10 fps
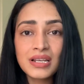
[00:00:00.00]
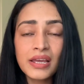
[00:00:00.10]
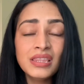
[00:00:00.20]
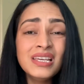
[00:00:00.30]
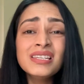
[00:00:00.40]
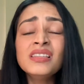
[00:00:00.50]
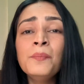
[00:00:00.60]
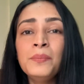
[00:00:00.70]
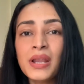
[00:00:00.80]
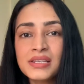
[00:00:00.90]
Like, these are
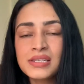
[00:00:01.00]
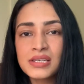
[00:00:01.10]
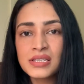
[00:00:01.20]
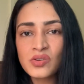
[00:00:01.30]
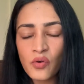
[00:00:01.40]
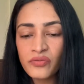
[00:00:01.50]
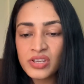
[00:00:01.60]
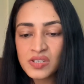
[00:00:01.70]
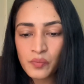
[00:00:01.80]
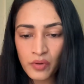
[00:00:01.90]
the pluses of
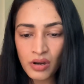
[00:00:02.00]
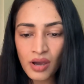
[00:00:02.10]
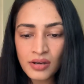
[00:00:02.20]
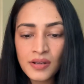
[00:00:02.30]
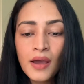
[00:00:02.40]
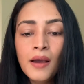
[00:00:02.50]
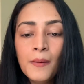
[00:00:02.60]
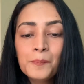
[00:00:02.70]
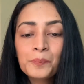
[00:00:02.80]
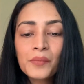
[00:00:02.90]
this product.
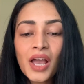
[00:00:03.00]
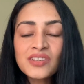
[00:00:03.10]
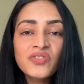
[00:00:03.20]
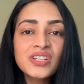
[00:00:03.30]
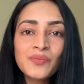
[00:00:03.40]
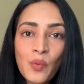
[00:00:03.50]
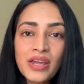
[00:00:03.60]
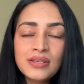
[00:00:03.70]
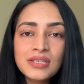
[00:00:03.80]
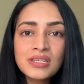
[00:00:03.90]
As far as the
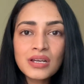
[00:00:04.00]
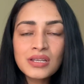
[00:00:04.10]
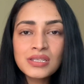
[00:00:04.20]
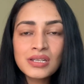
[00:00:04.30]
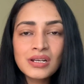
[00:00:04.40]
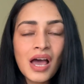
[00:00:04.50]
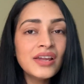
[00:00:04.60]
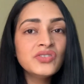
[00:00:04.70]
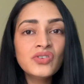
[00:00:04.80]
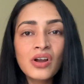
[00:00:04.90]
minuses are concerned,
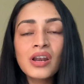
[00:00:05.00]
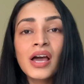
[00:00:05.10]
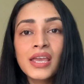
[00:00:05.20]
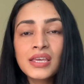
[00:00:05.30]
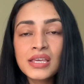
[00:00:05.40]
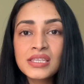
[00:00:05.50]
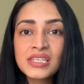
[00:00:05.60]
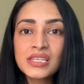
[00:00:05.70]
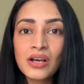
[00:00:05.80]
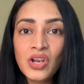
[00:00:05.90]
I do not like
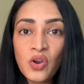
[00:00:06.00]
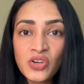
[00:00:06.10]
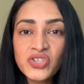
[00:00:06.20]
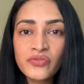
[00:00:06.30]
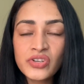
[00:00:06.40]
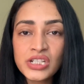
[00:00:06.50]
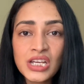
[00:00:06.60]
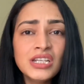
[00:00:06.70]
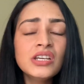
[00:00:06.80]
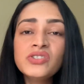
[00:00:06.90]
its
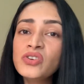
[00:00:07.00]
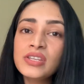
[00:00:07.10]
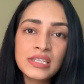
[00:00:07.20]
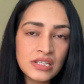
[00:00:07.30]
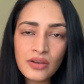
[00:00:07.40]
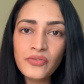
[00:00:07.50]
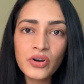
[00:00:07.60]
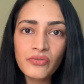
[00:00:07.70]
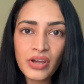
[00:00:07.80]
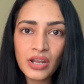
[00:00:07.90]
longevity. It does not stay for
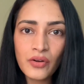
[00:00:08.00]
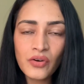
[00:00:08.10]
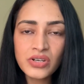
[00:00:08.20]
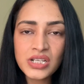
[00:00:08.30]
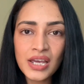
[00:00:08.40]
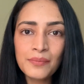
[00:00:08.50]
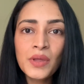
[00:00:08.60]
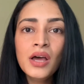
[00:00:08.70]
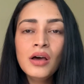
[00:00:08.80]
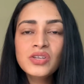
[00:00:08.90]
a very long time.
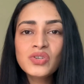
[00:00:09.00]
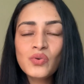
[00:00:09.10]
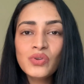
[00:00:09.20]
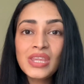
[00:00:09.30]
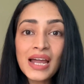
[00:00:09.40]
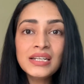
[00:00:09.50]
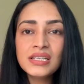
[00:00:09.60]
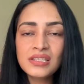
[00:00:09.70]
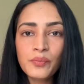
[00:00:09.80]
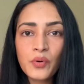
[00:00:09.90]
So that
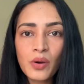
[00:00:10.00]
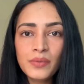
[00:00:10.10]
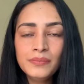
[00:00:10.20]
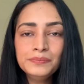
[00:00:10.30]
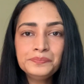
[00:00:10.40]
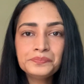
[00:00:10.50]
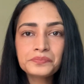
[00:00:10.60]
is the problem.